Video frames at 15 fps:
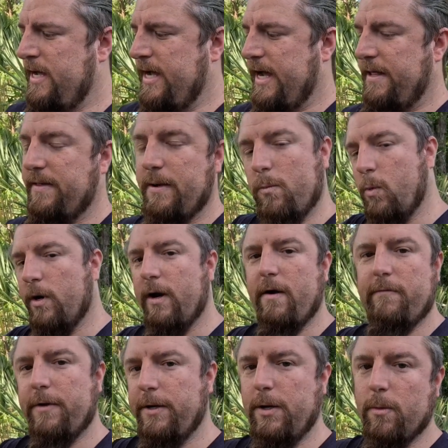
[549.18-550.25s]
And then
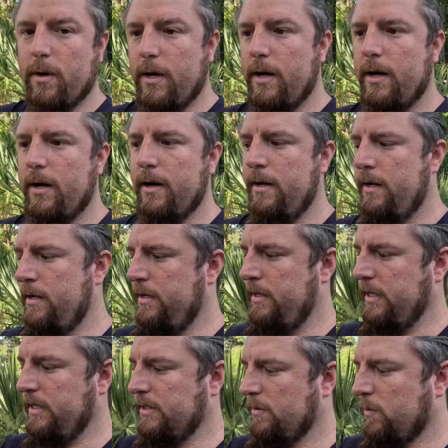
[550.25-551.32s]
wherever you are
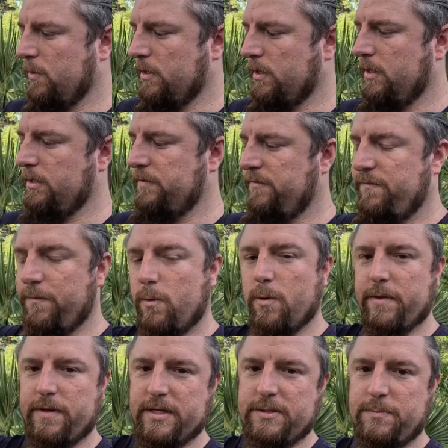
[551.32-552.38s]
in the world
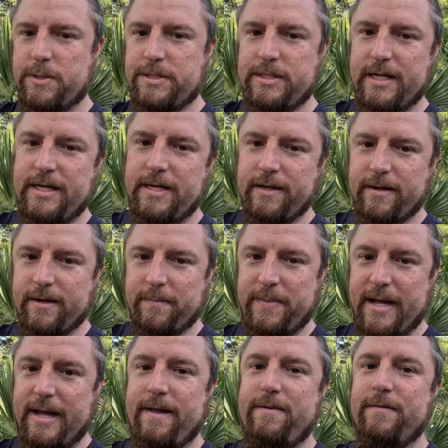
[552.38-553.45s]
for this particular
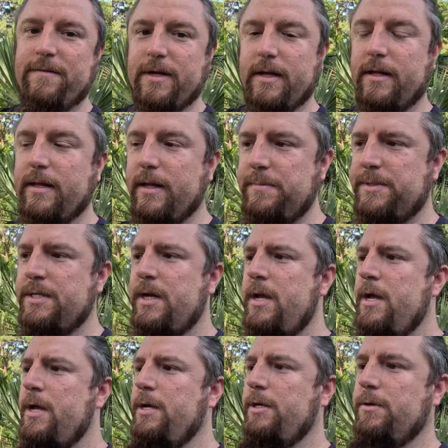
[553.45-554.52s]
path of the eclipse,
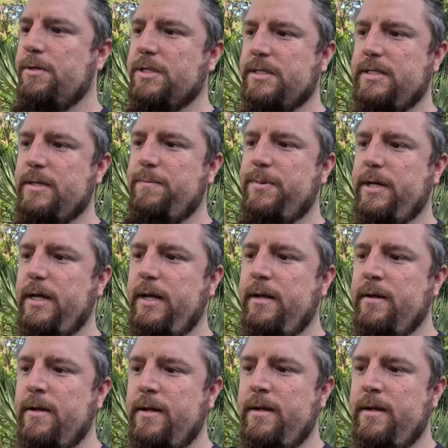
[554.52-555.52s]
you just simply